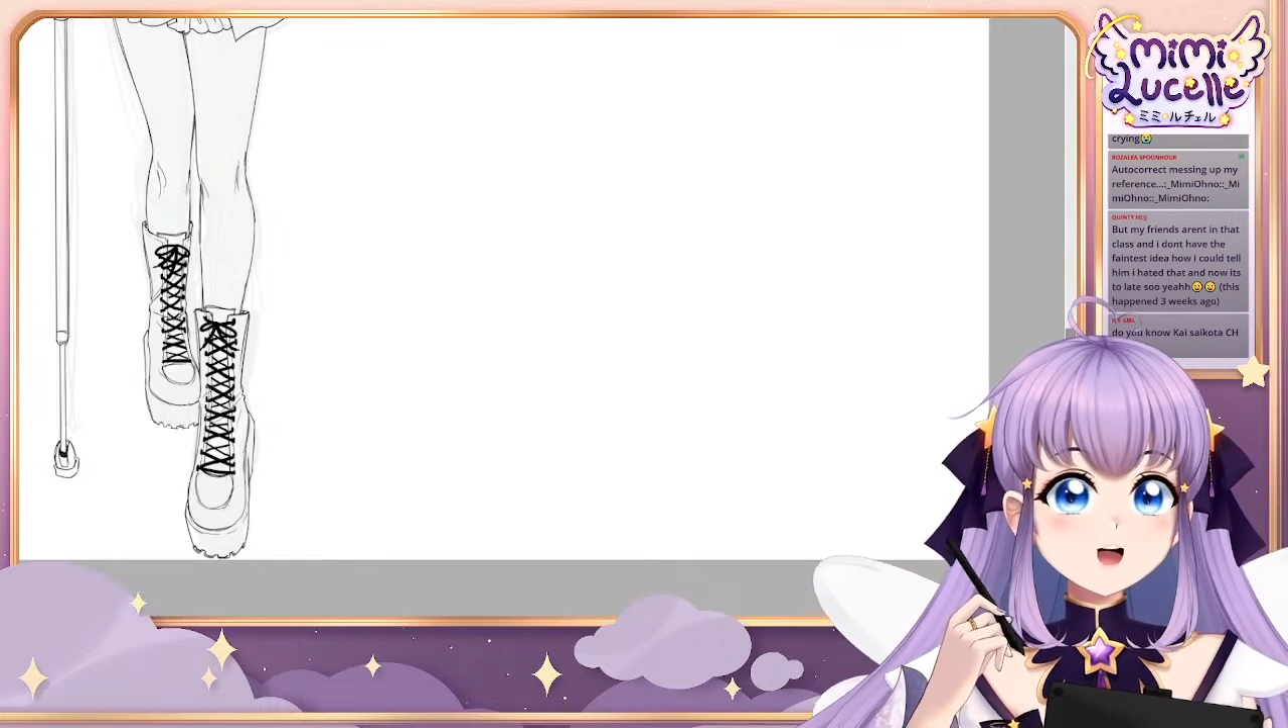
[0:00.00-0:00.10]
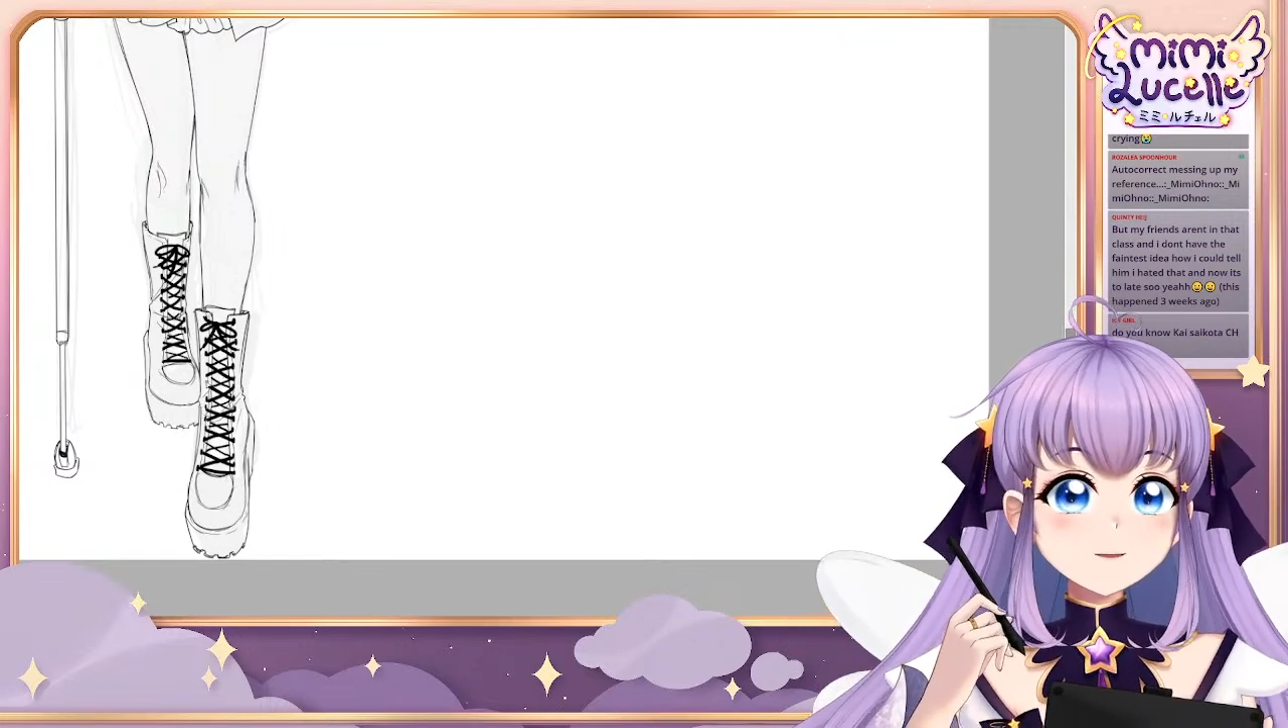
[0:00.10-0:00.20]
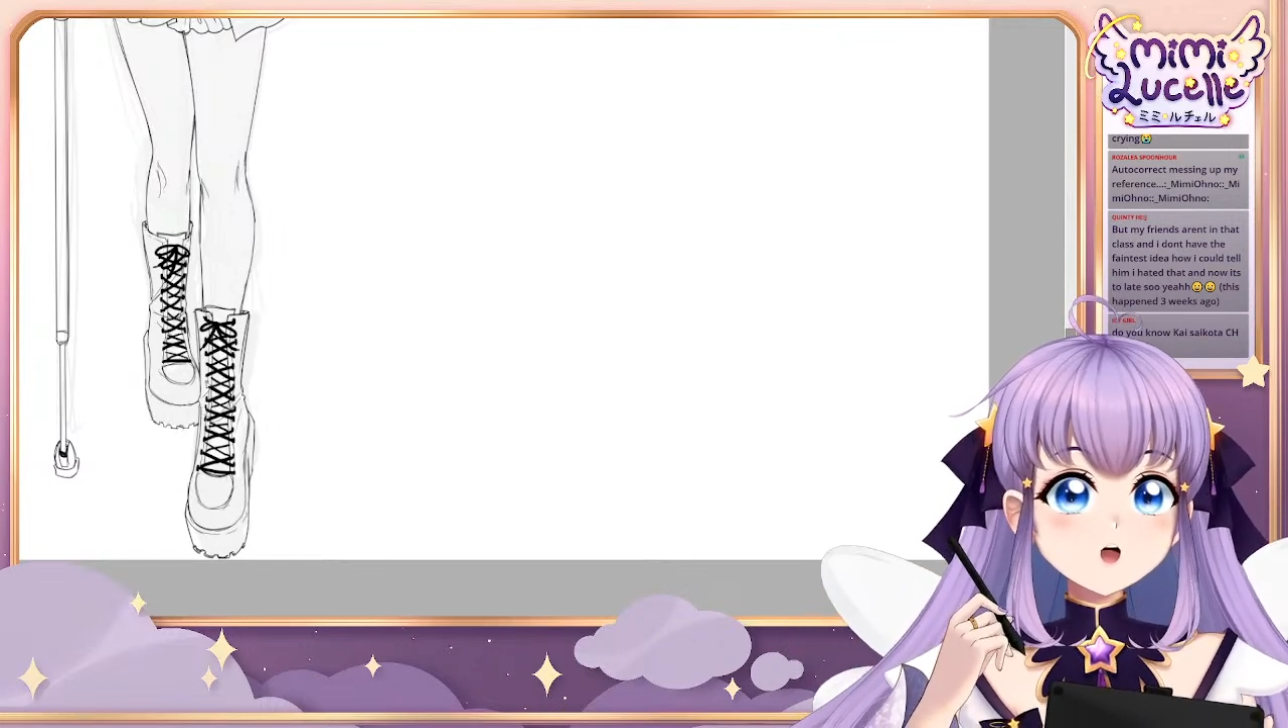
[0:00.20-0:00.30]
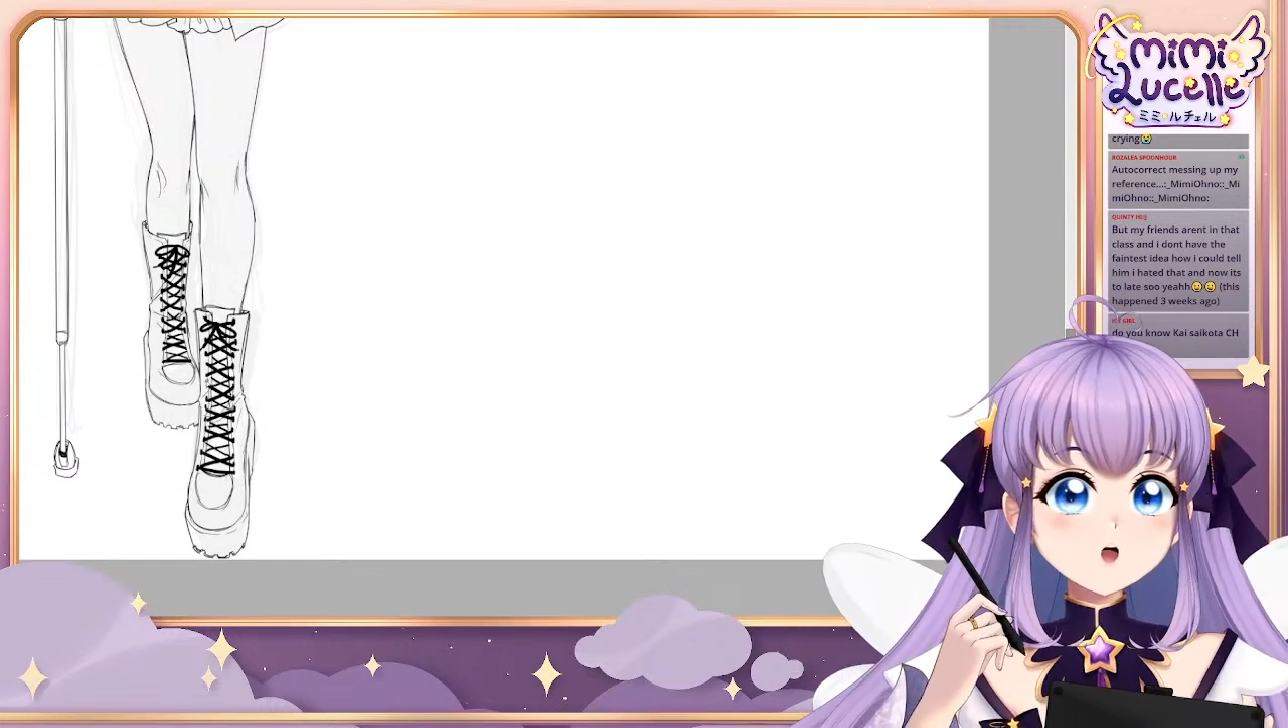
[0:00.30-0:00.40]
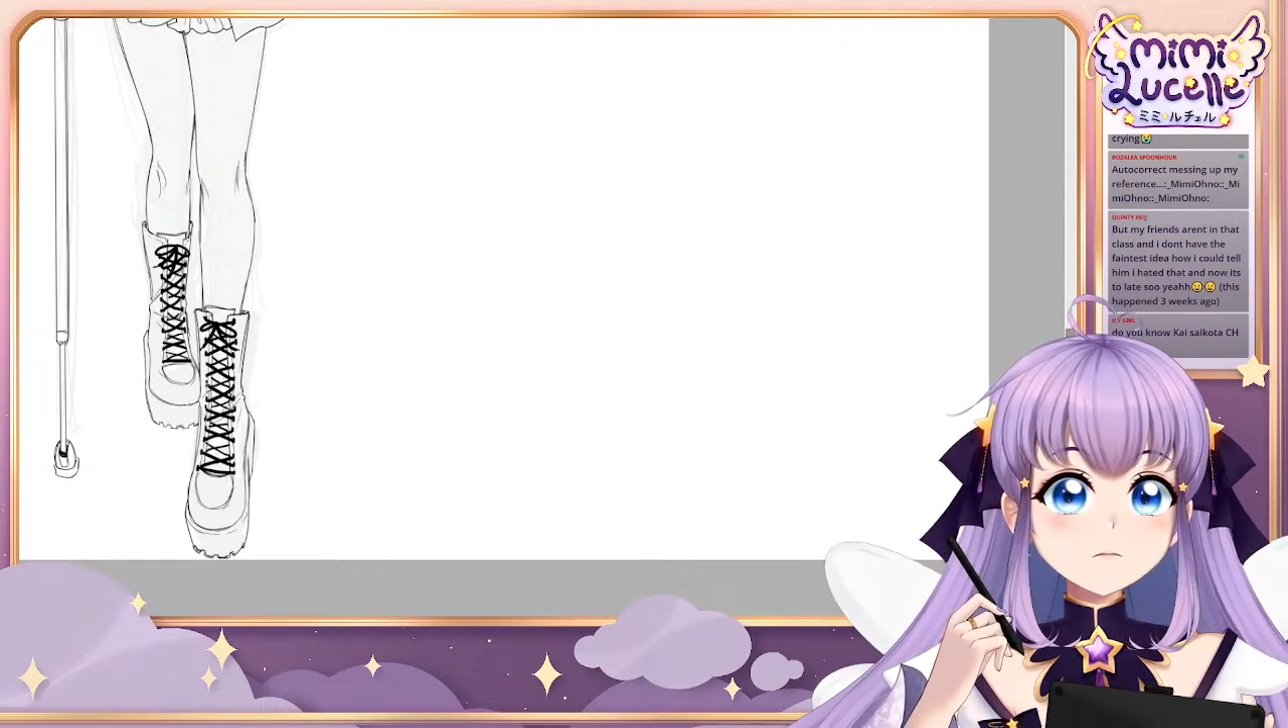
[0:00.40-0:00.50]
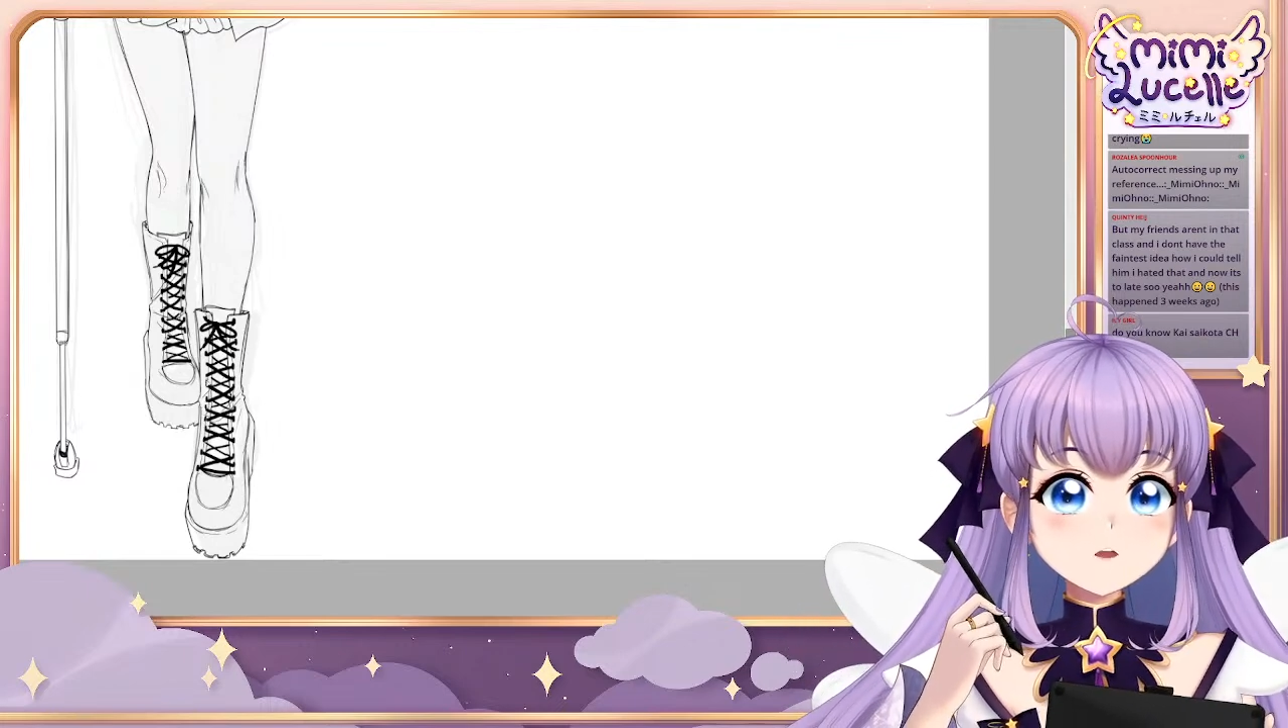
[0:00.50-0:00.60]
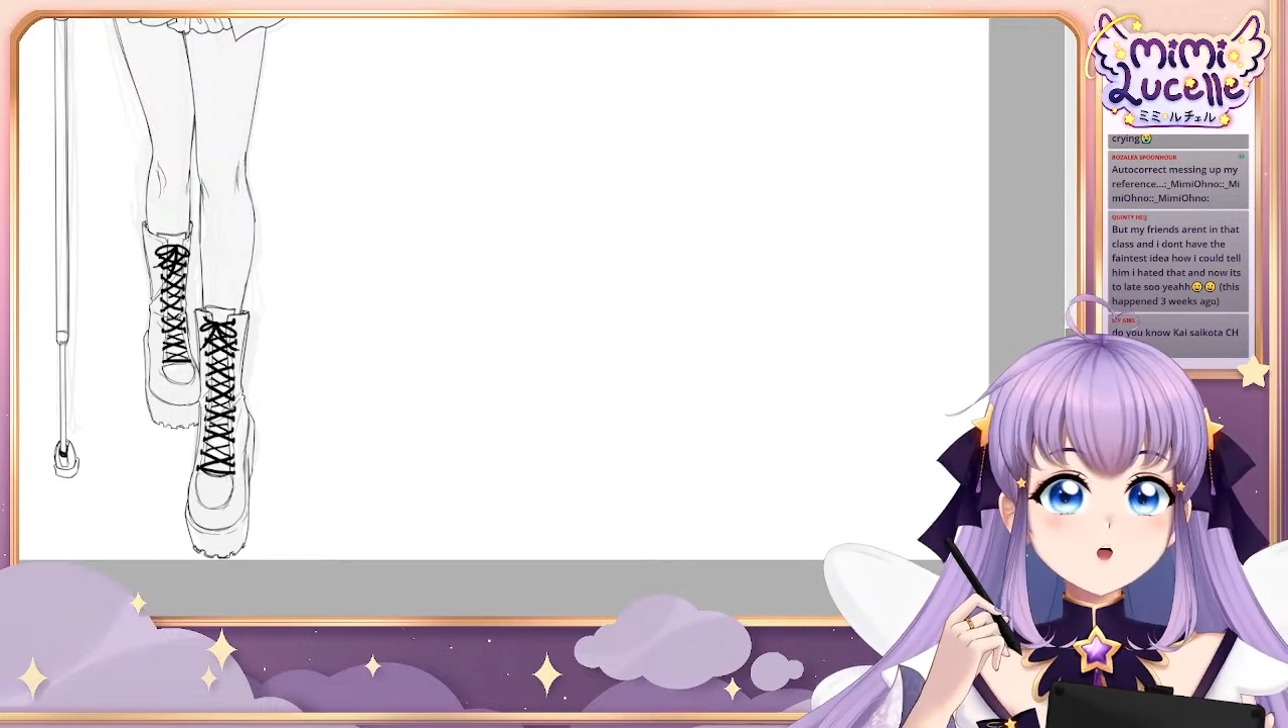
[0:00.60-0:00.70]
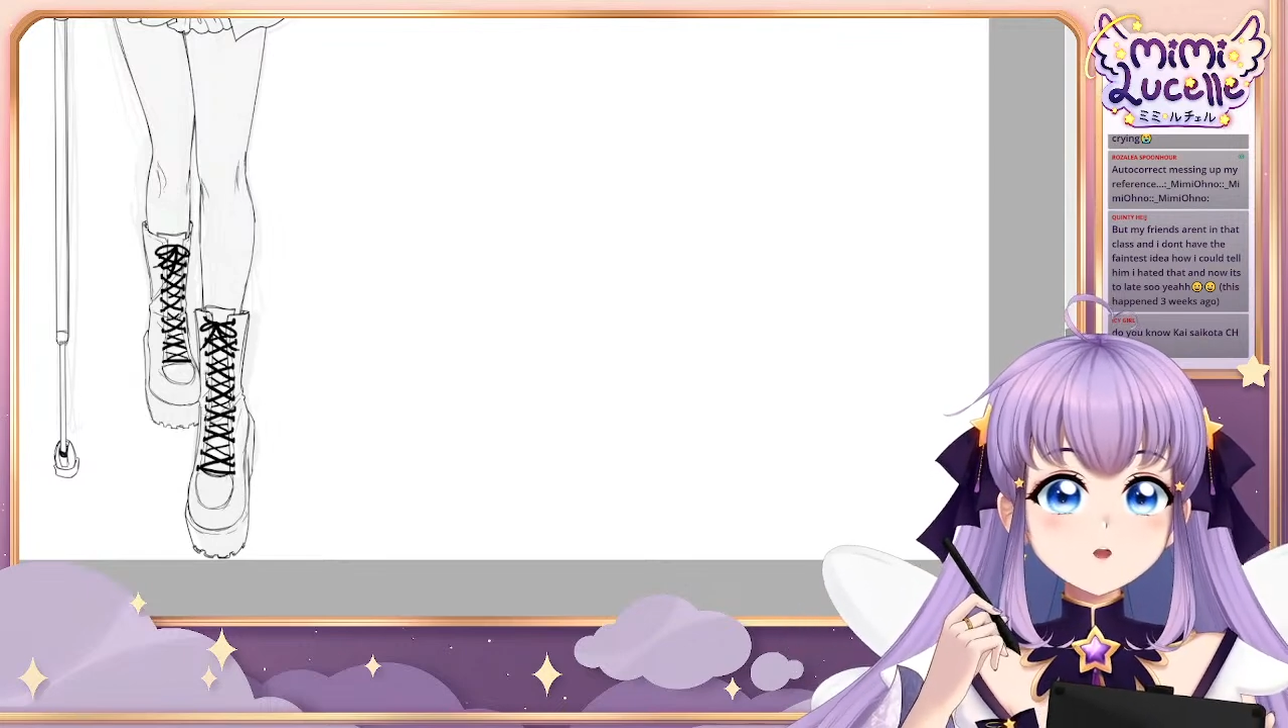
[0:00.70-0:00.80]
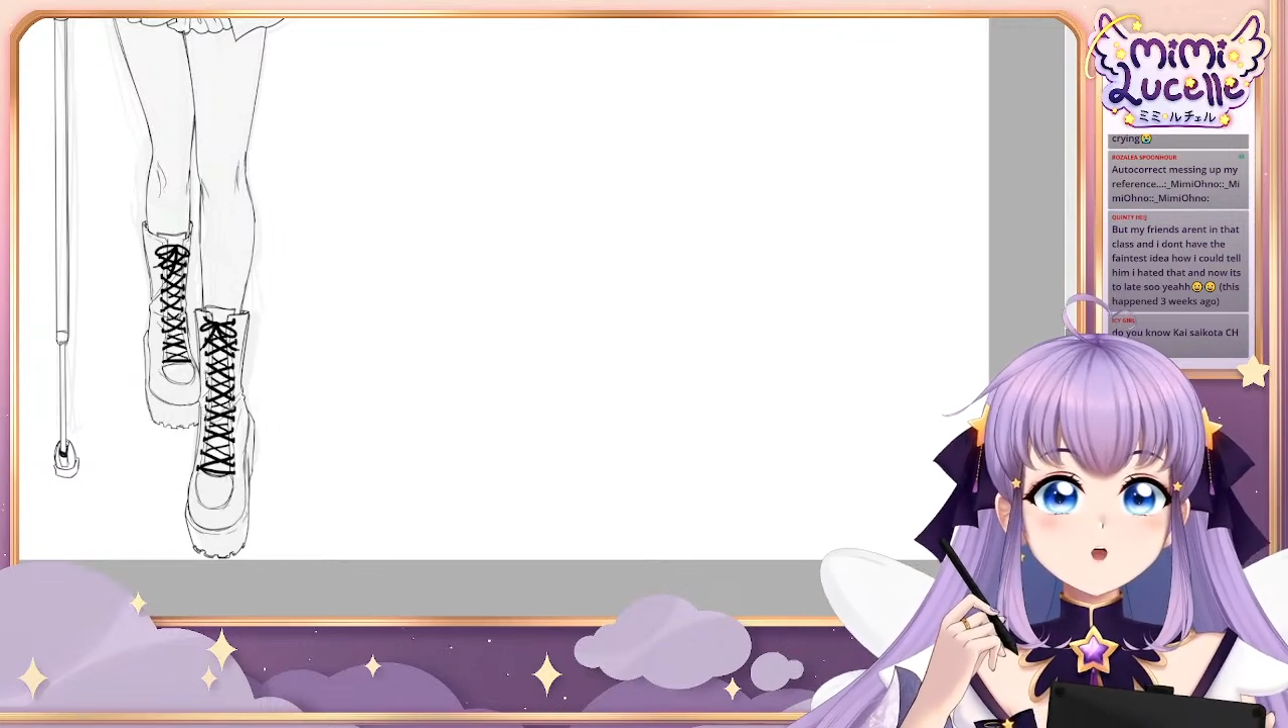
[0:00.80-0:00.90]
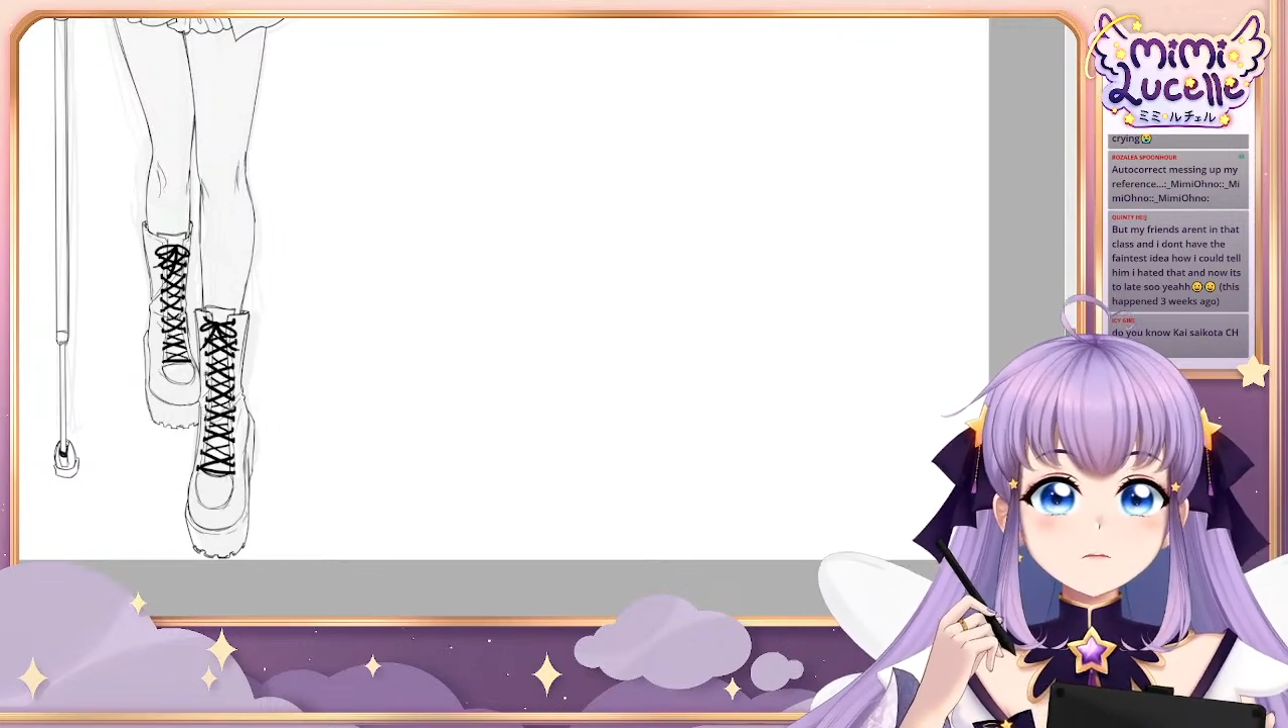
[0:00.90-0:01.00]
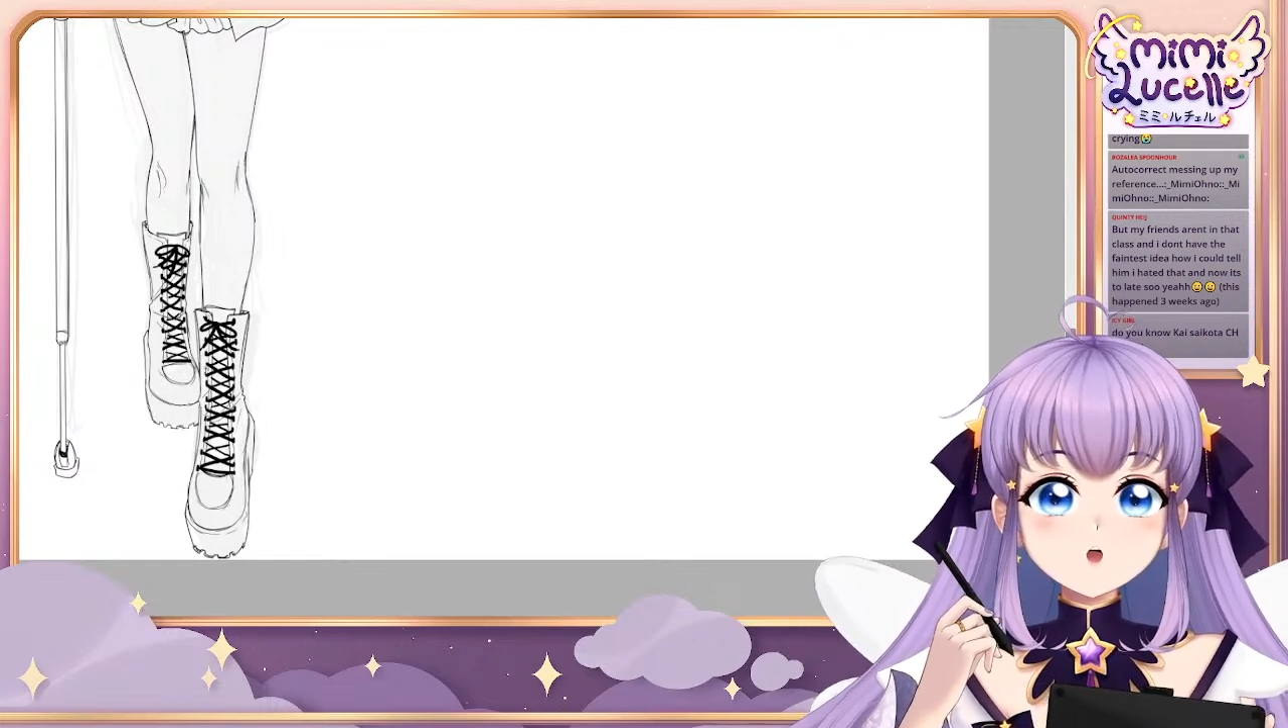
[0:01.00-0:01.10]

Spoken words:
so vulnerable.